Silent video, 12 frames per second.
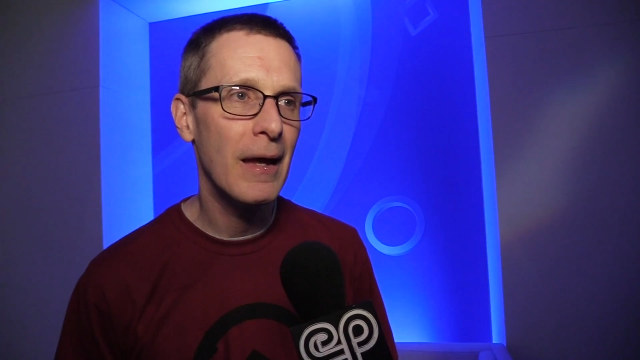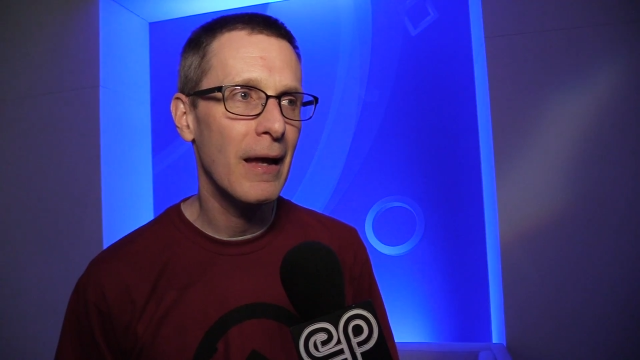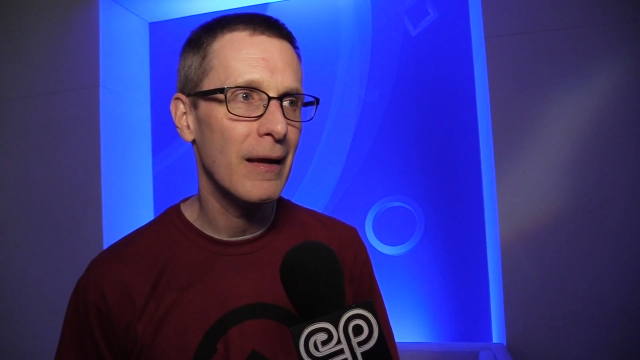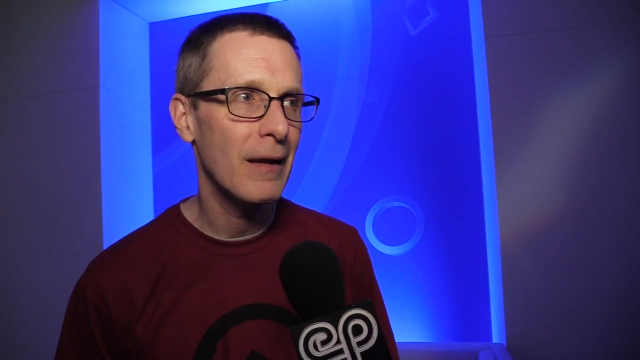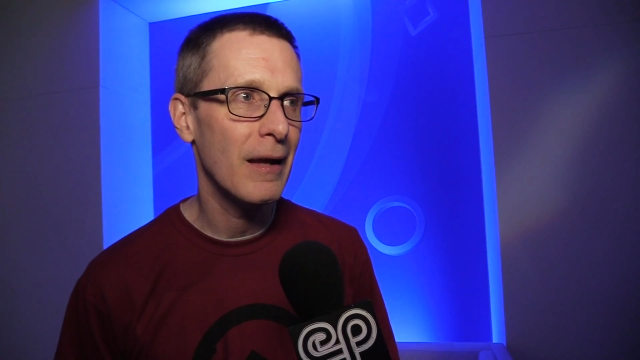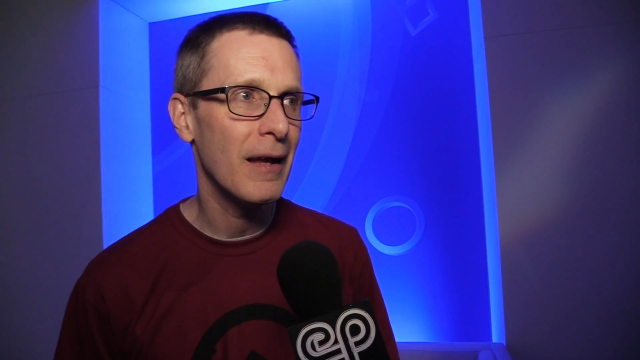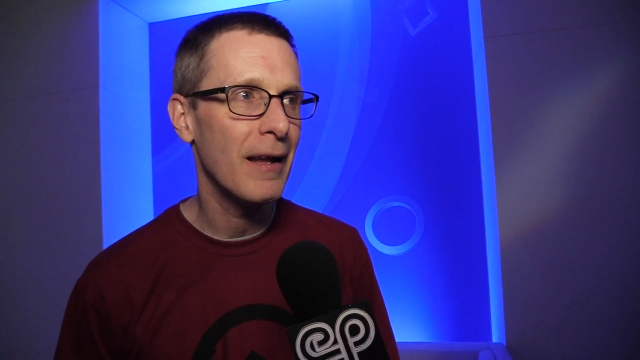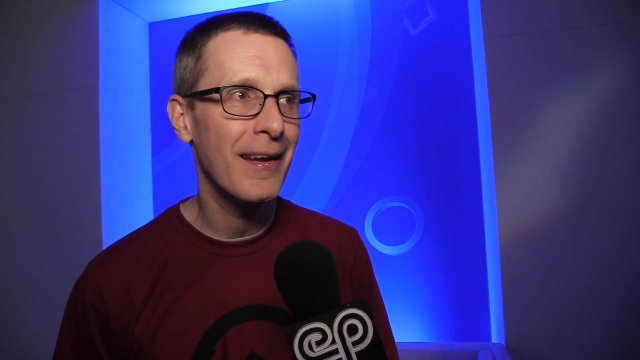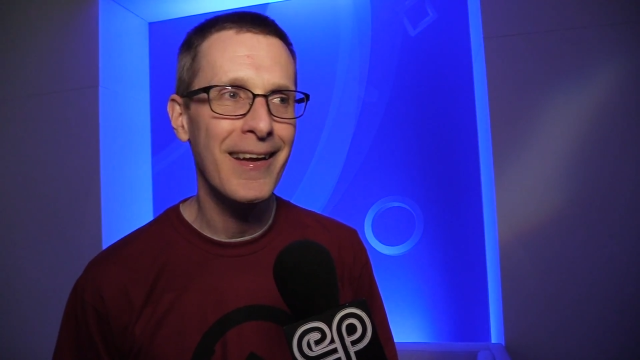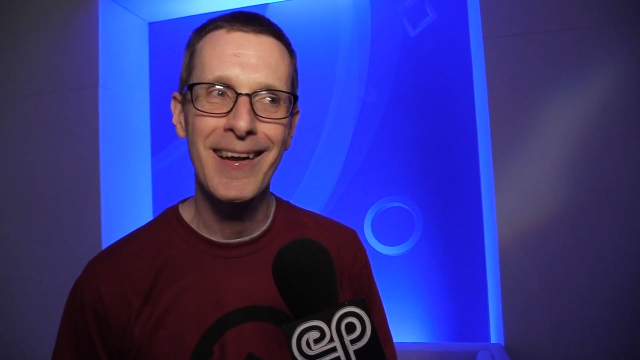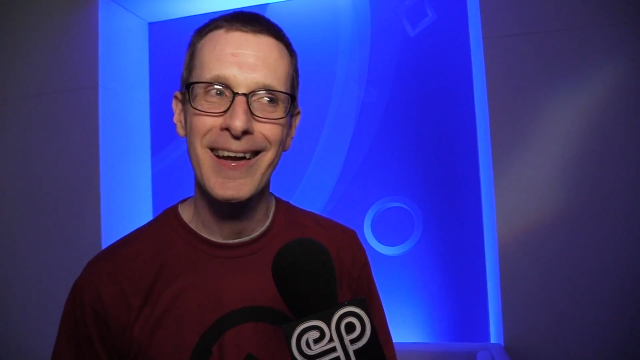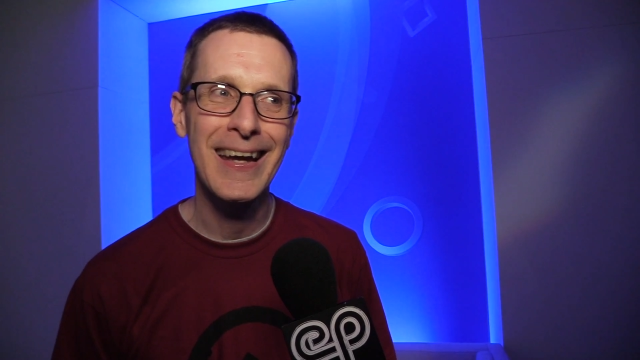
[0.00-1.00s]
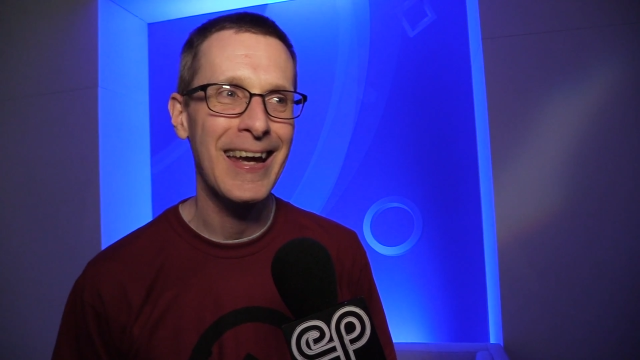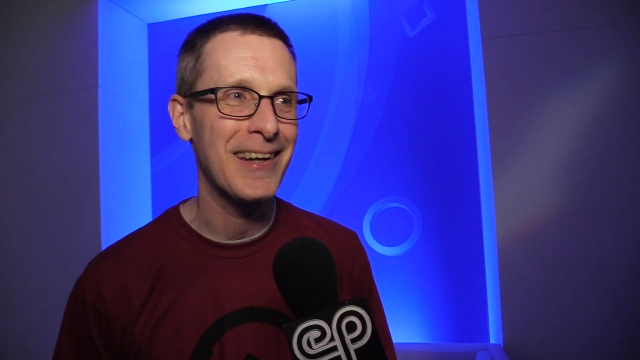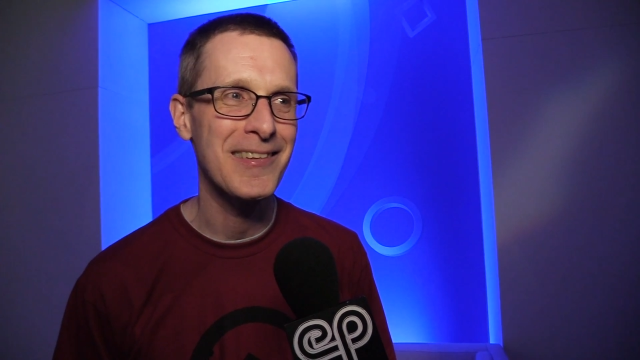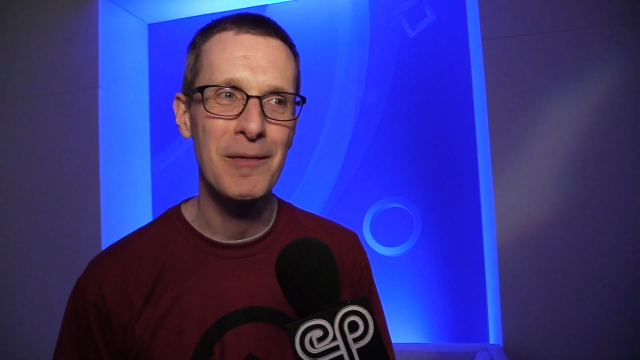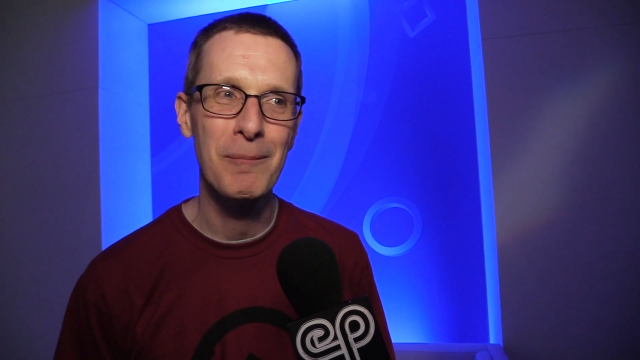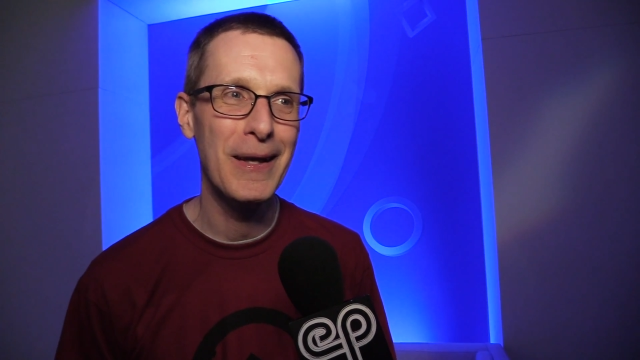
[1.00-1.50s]
again,
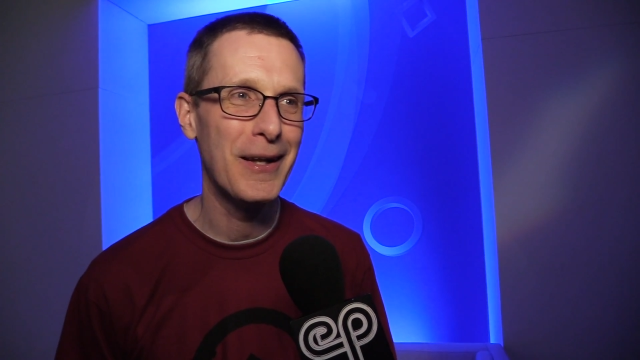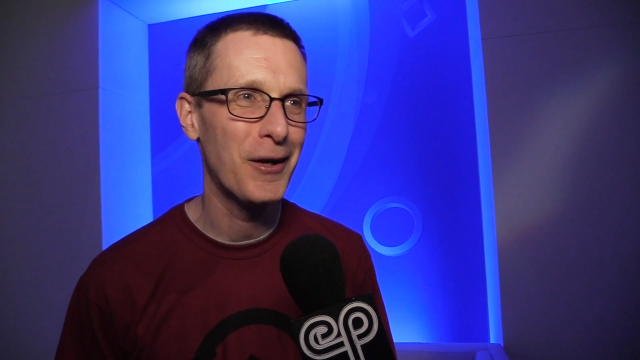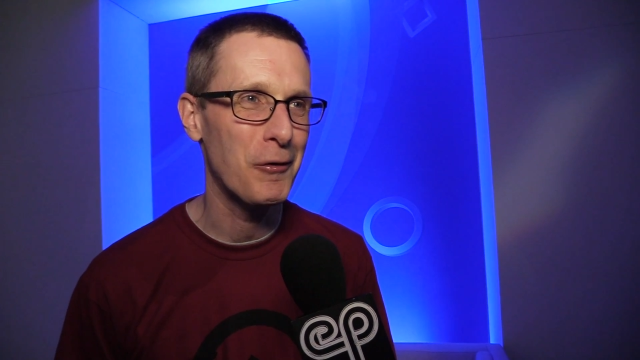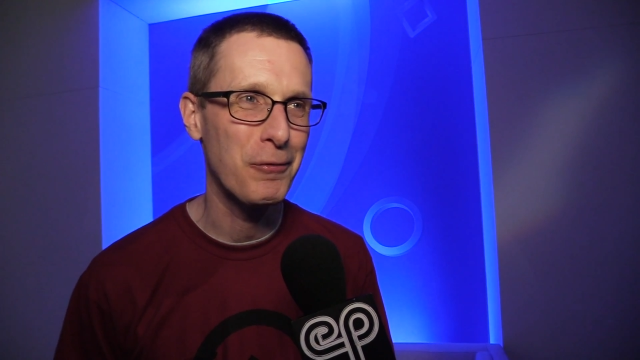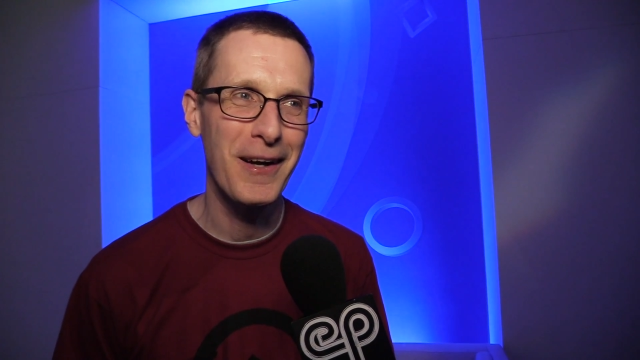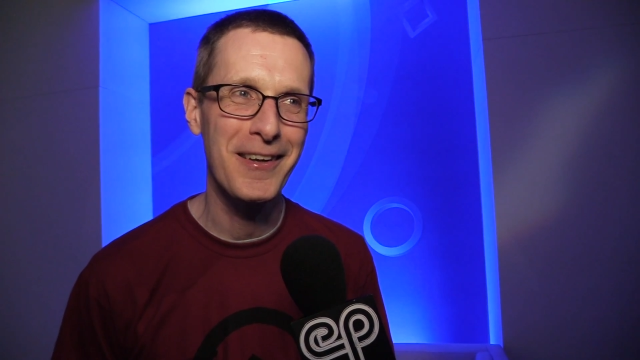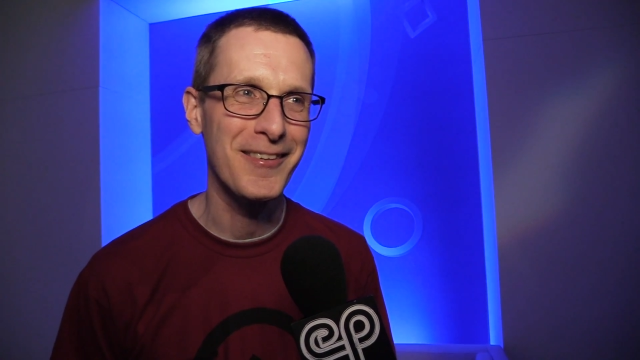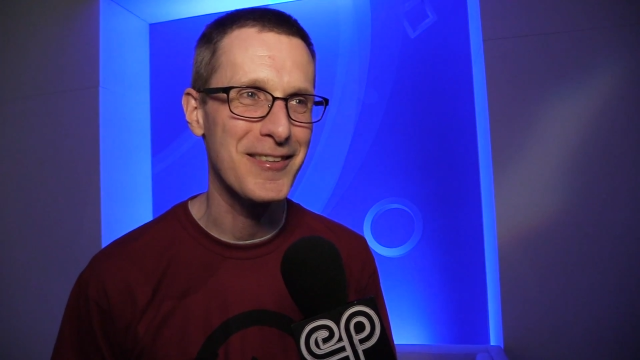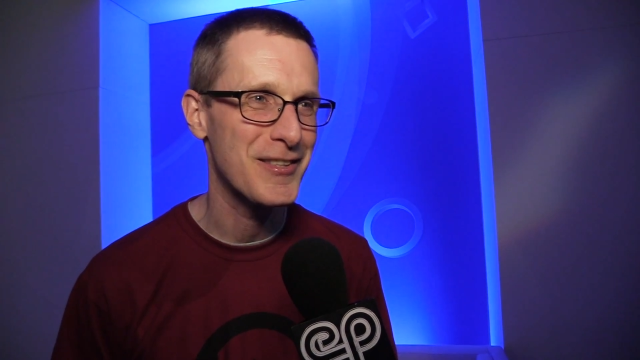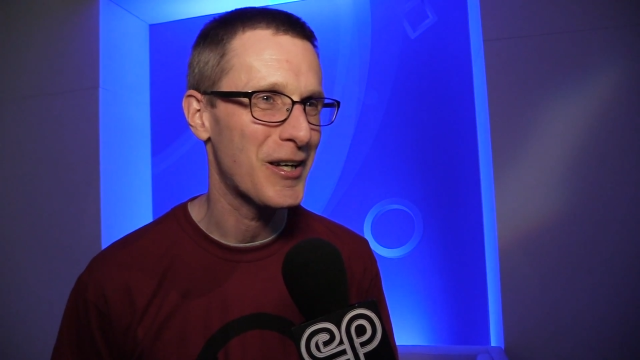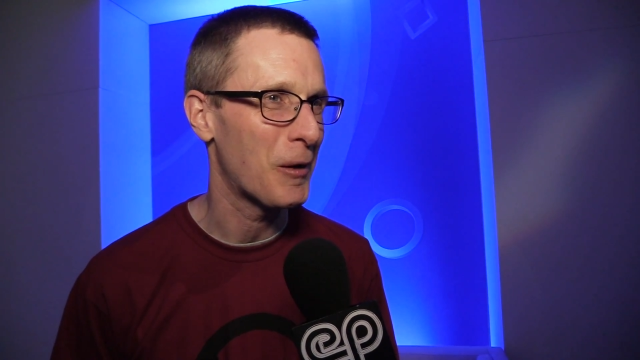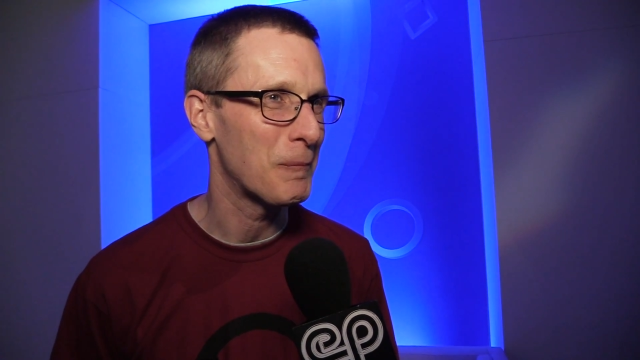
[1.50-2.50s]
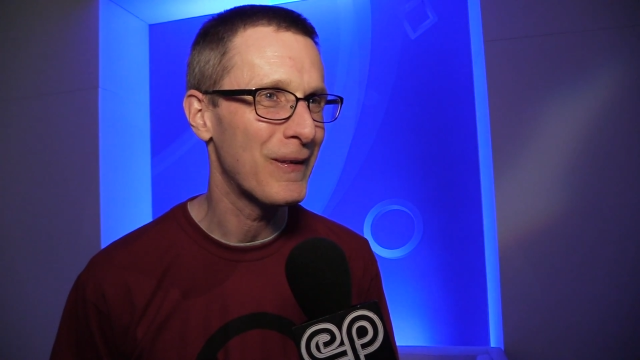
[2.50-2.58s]
it's a meter of razor sharp.